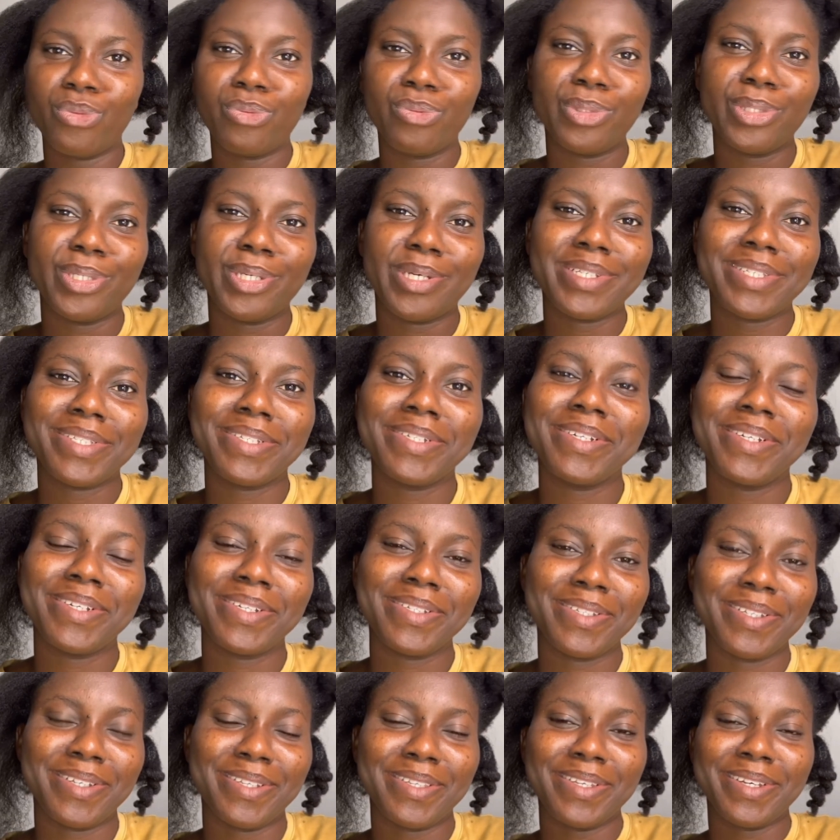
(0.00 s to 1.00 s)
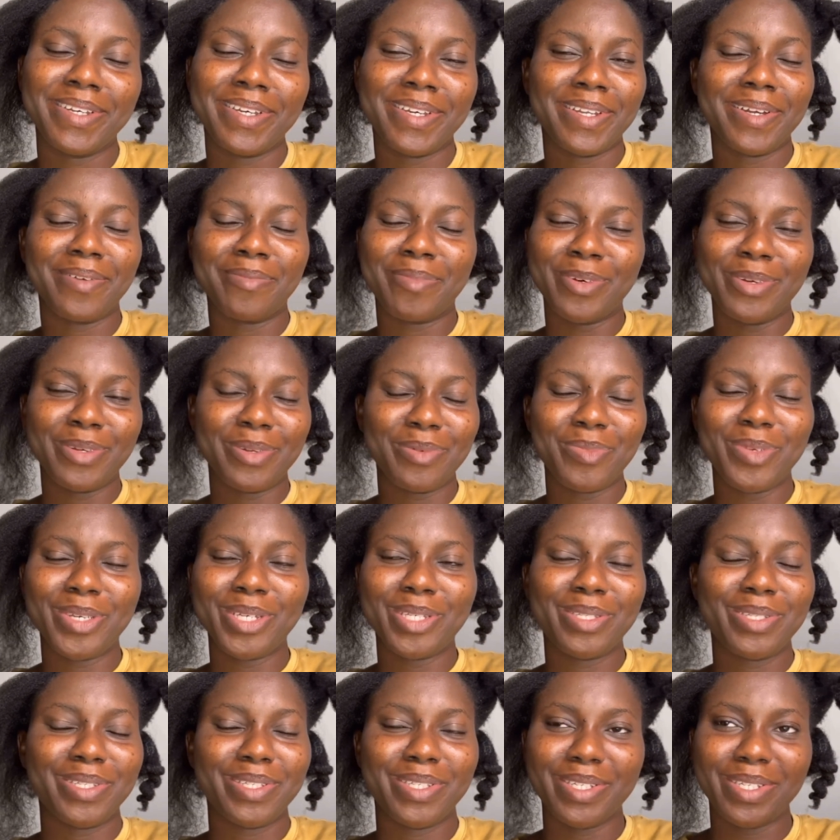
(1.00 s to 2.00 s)
just in case you're thinking I'm going to make
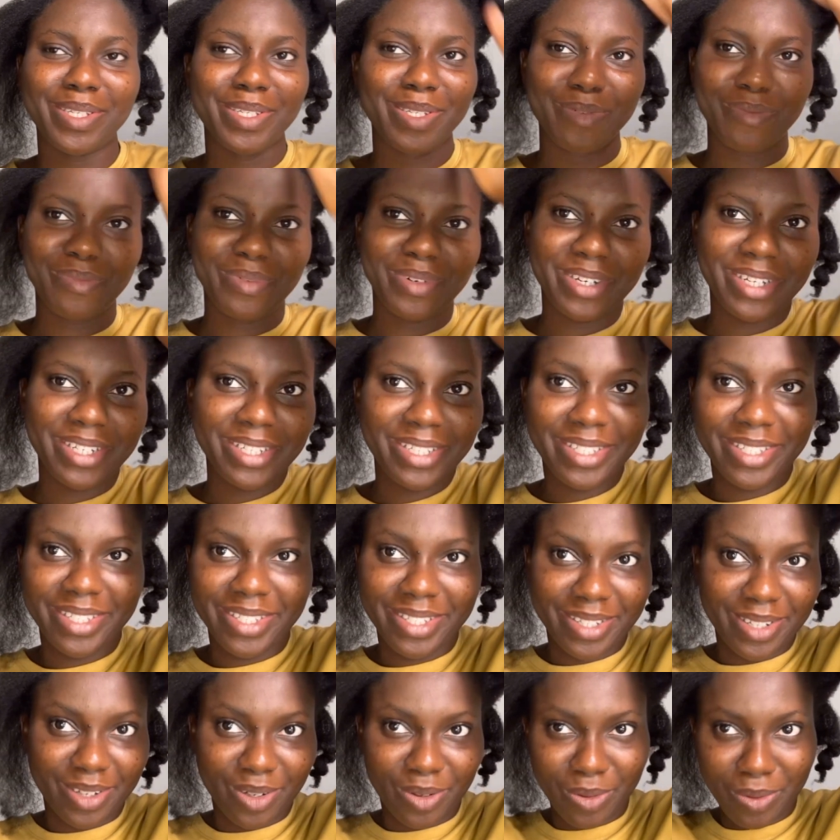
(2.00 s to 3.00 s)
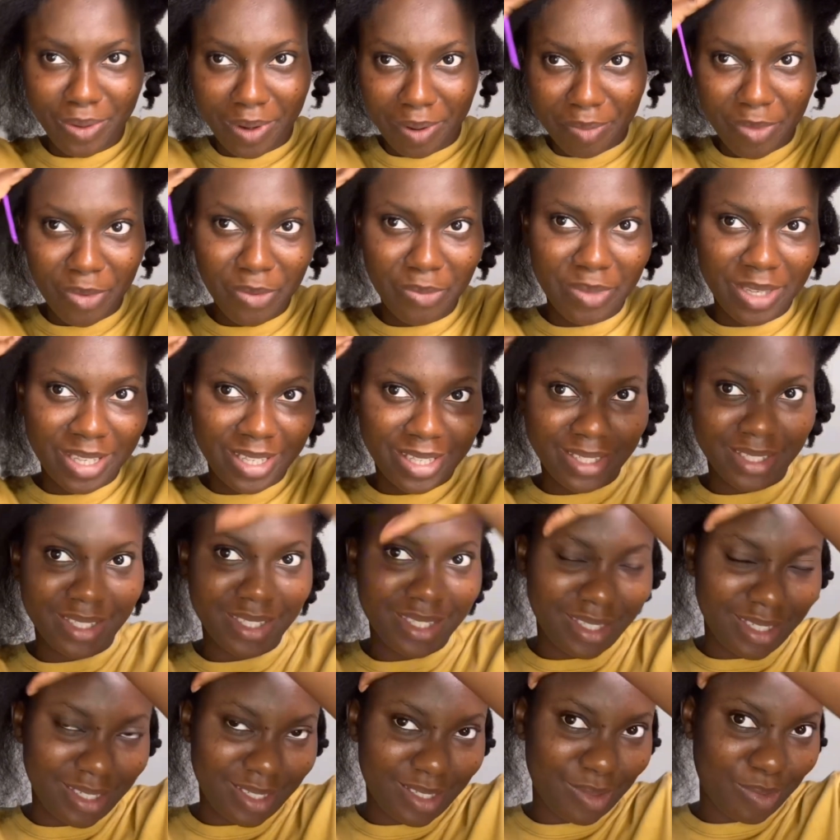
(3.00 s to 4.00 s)
stitch braids, no, I'm not making
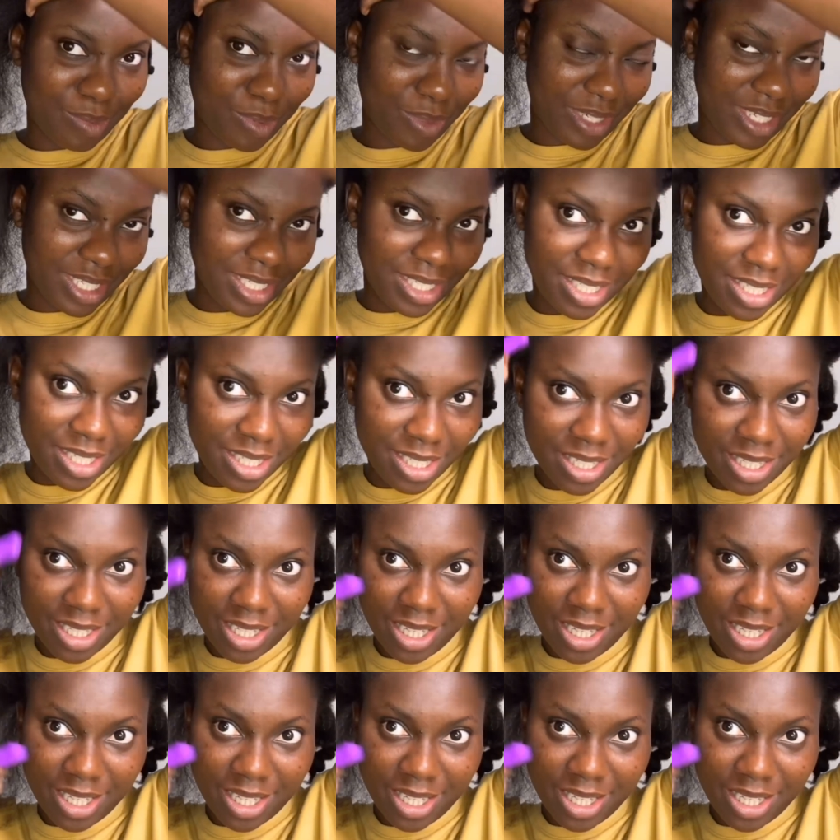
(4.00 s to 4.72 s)
stitch braids.